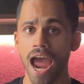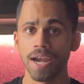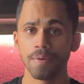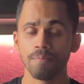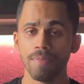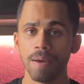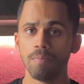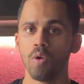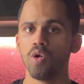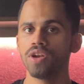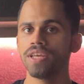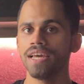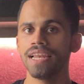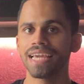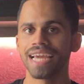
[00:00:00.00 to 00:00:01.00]
at
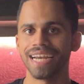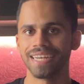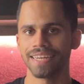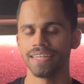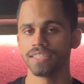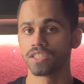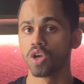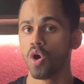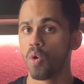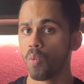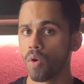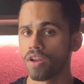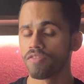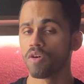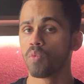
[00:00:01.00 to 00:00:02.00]
Memorial Kettering's,
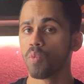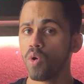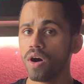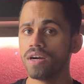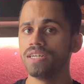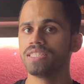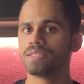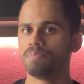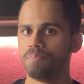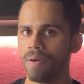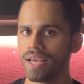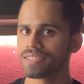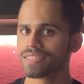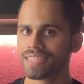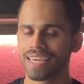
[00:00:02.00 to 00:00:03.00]
one of the world's
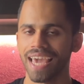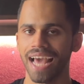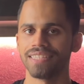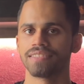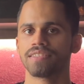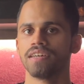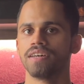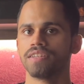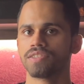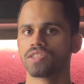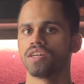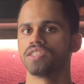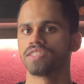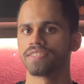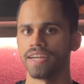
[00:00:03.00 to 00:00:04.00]
best cancer
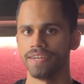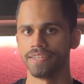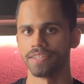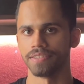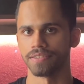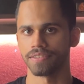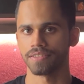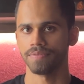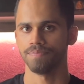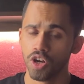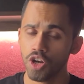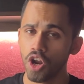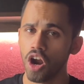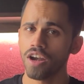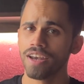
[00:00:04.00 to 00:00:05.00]
research centers.
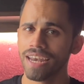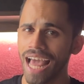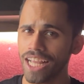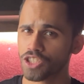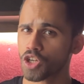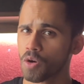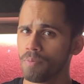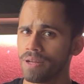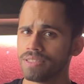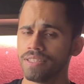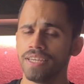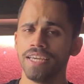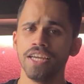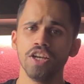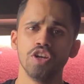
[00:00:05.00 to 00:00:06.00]
Not
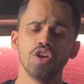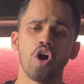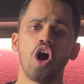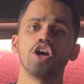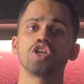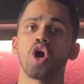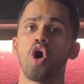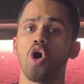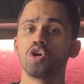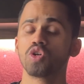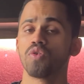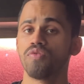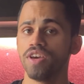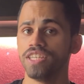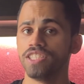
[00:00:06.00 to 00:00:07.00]
naturopathy, not
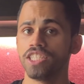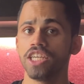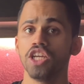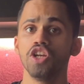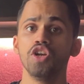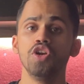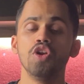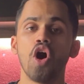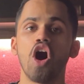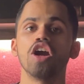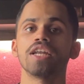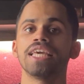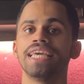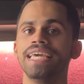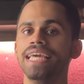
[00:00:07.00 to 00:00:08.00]
autophagy,
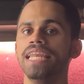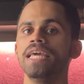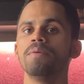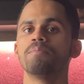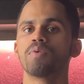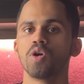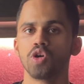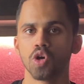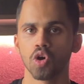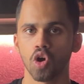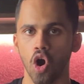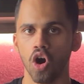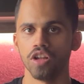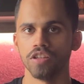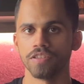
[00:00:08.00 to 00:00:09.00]
not healing
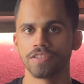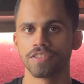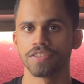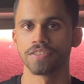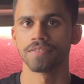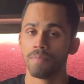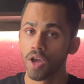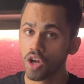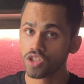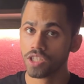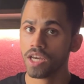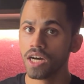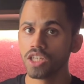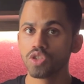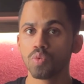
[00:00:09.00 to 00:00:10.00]
protocols. Because
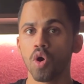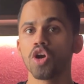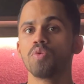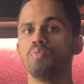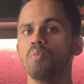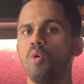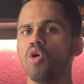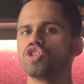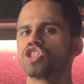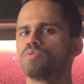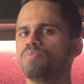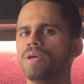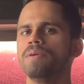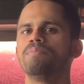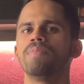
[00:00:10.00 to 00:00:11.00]
here's what
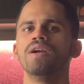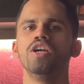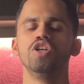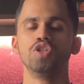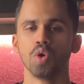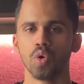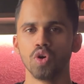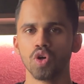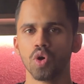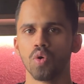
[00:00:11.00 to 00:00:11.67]
most people don't